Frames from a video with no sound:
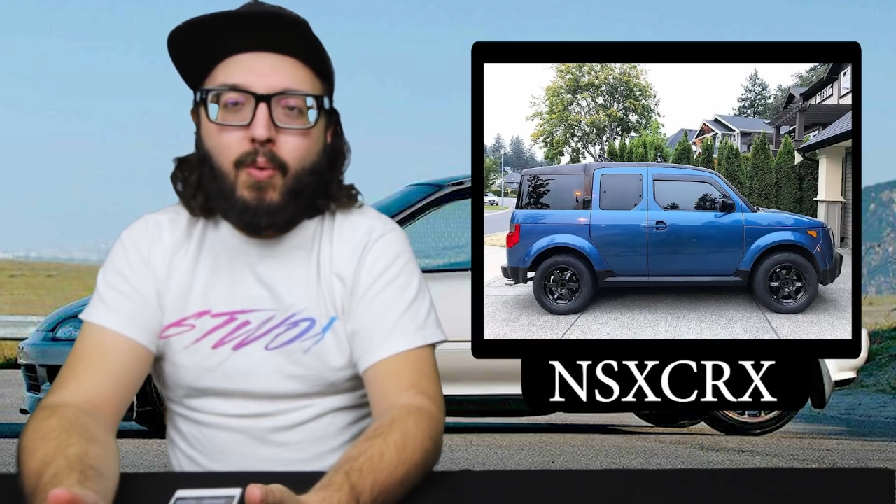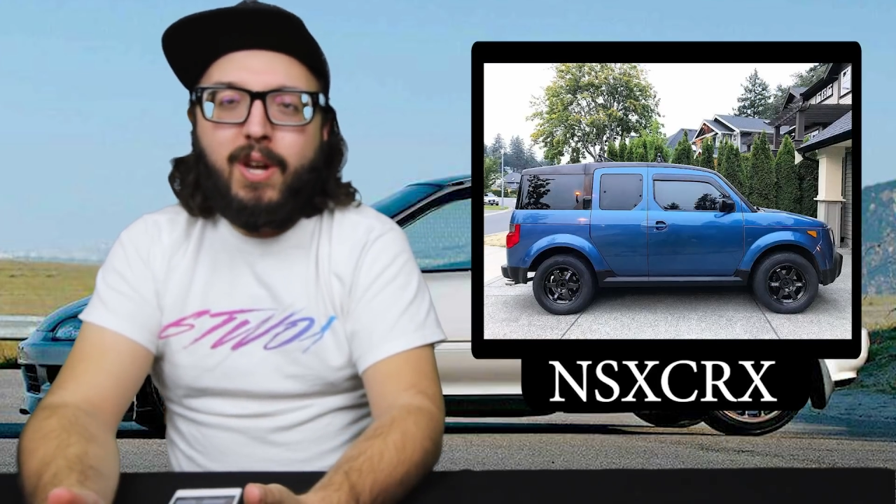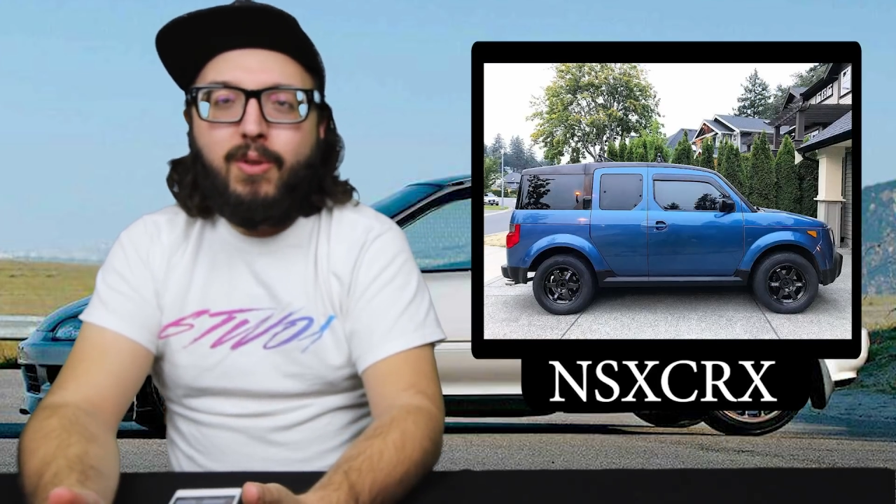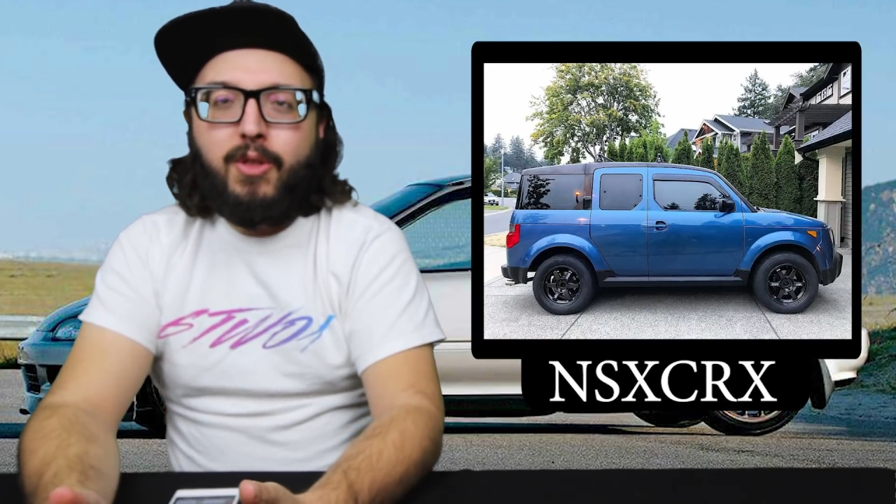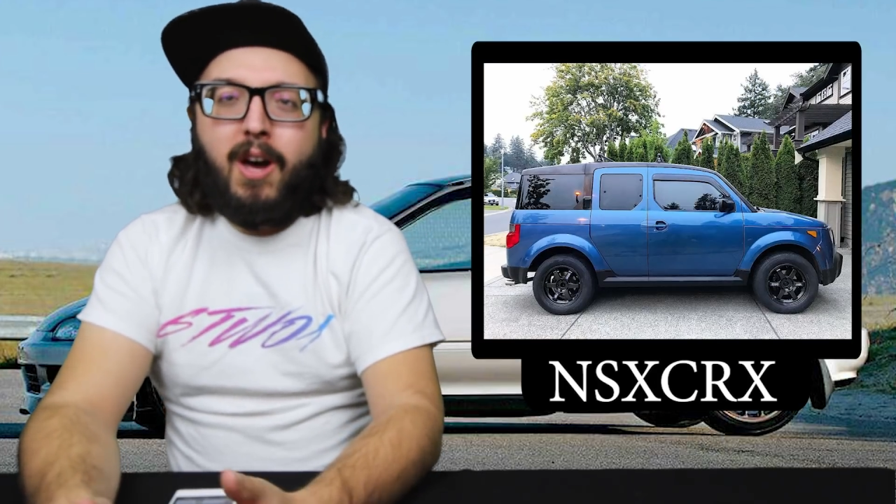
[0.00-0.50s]

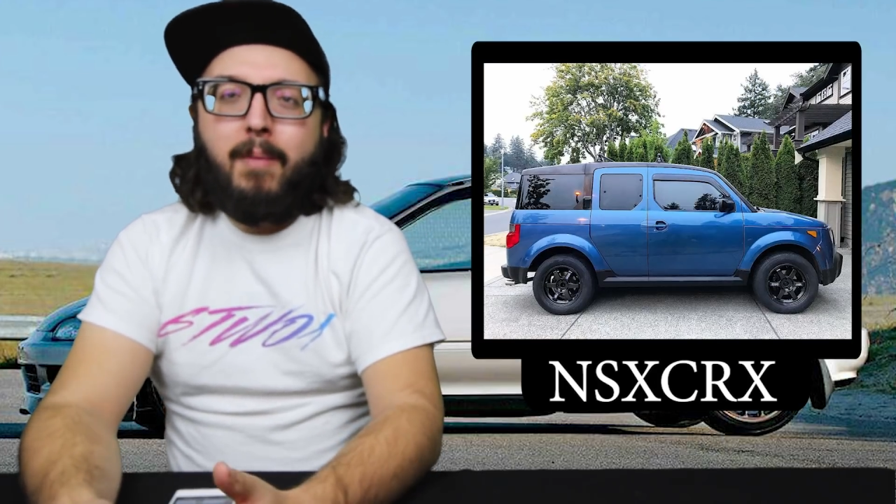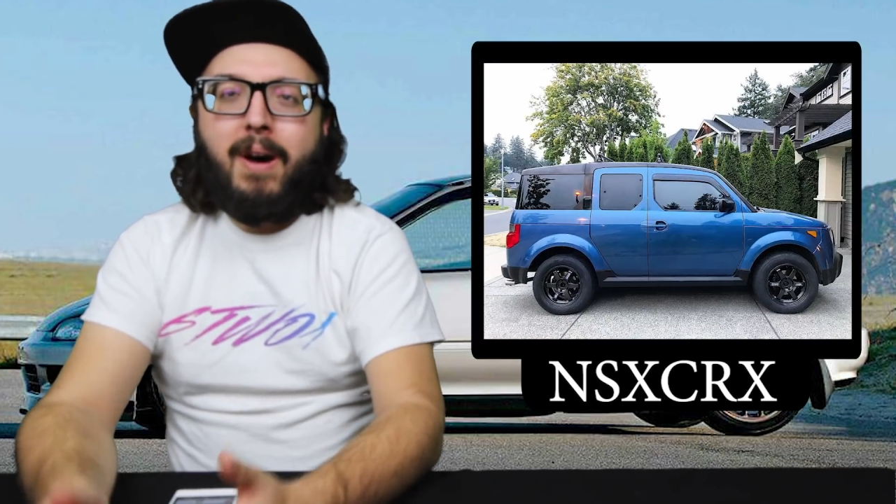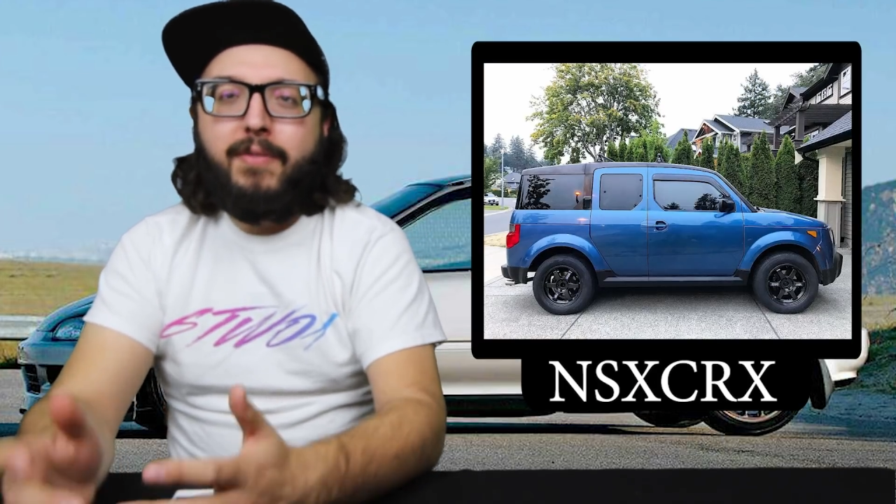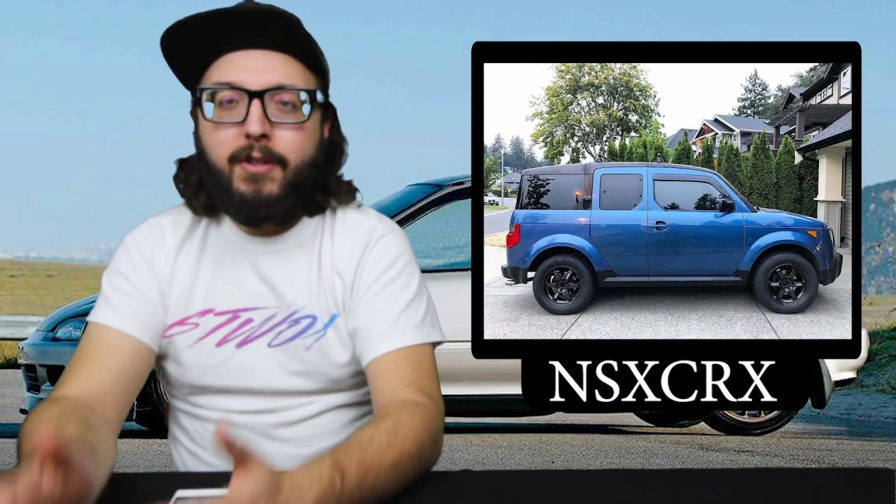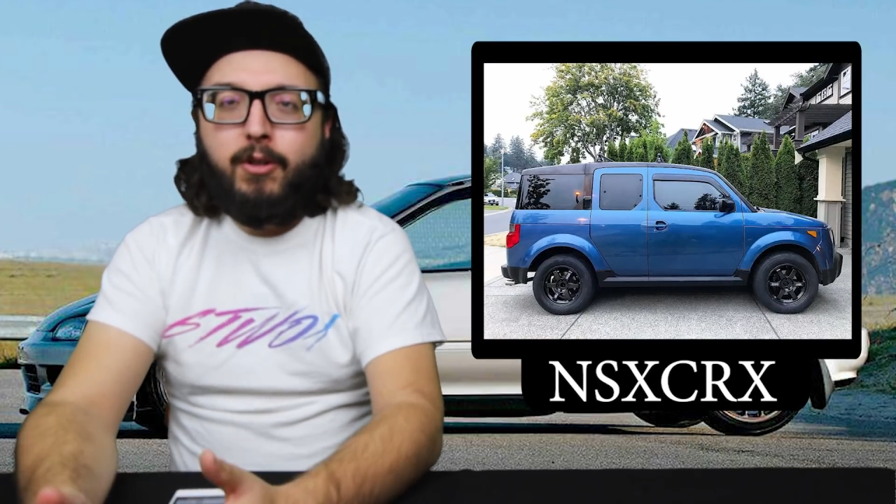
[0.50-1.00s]
what you thought
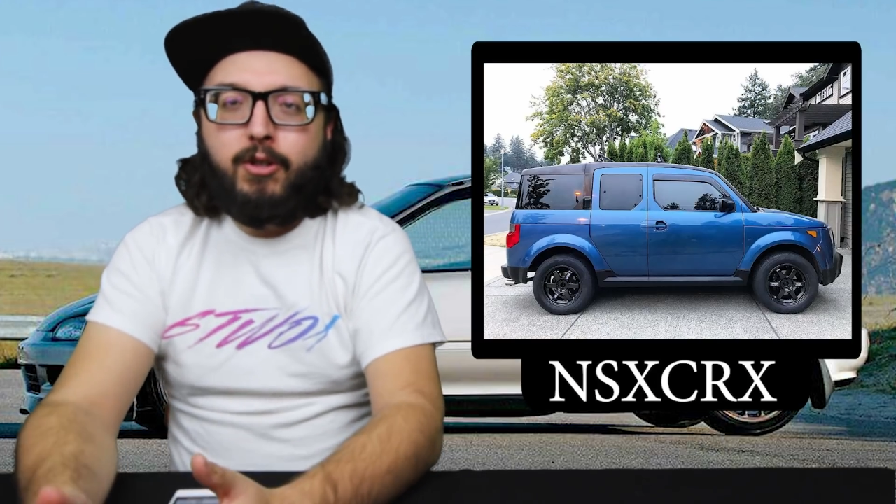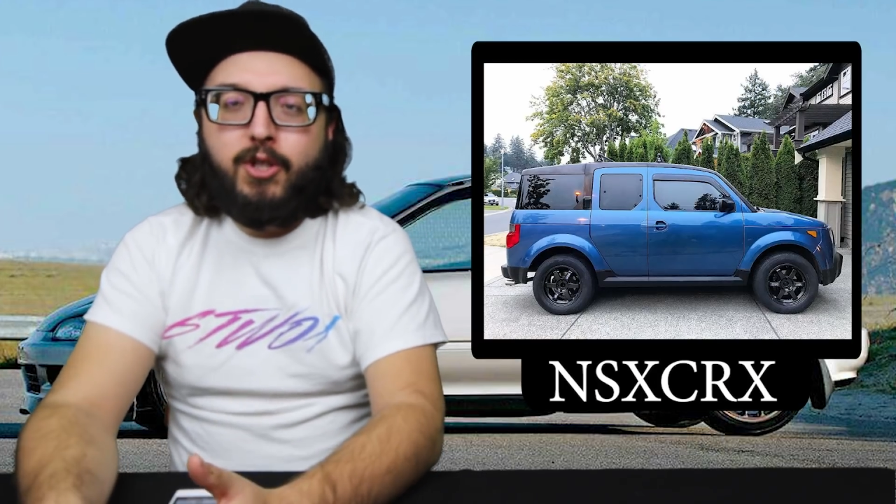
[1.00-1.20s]
about the little